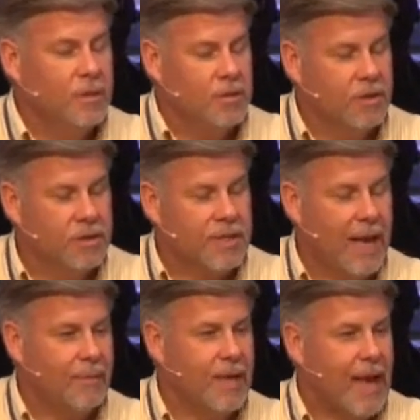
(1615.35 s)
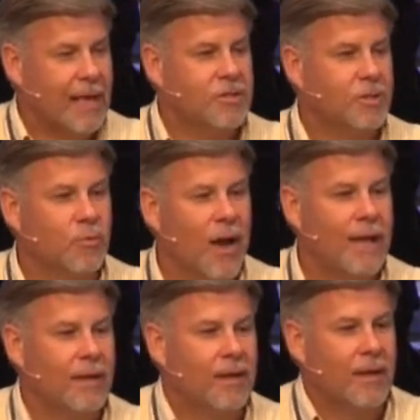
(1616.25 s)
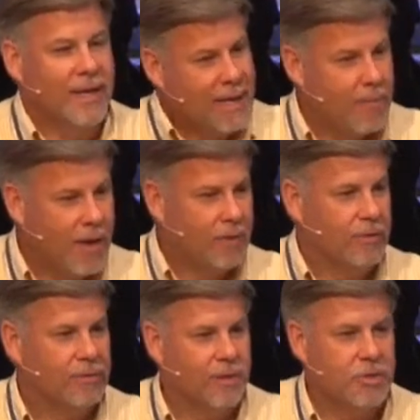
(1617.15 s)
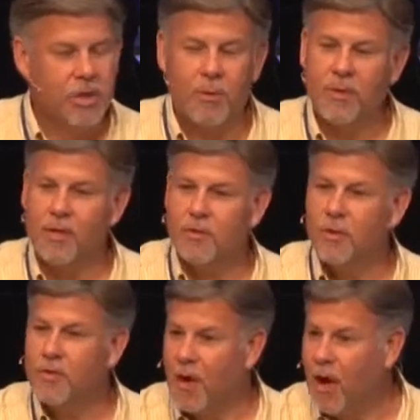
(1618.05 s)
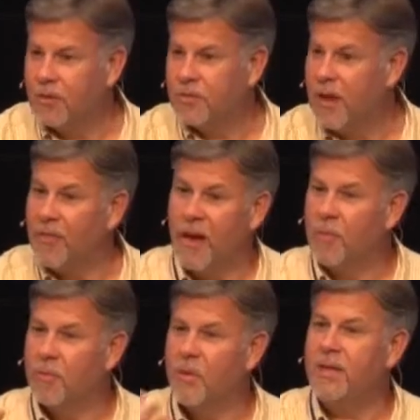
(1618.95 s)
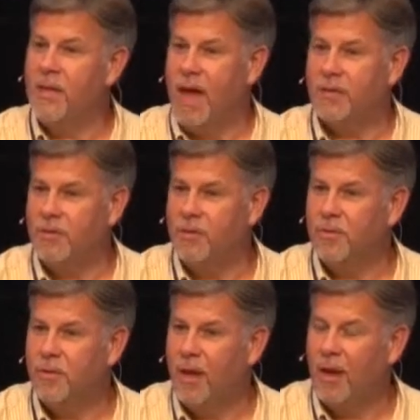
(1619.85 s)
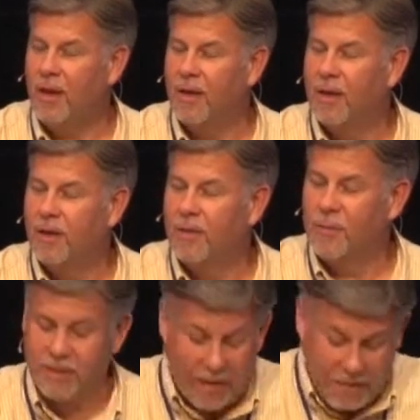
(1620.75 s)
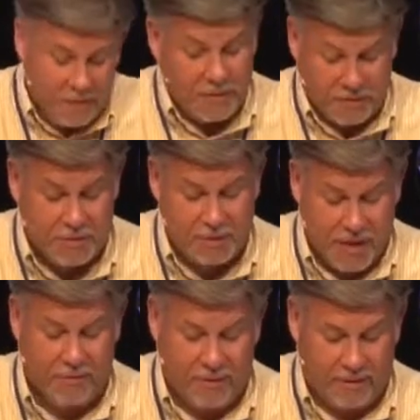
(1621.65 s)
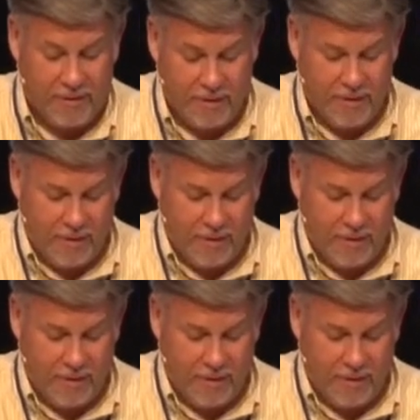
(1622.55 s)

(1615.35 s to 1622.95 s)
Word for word: took the time to actually write a, an email and share with us her thoughts. And I thought I would read that to you today because I think this is definitely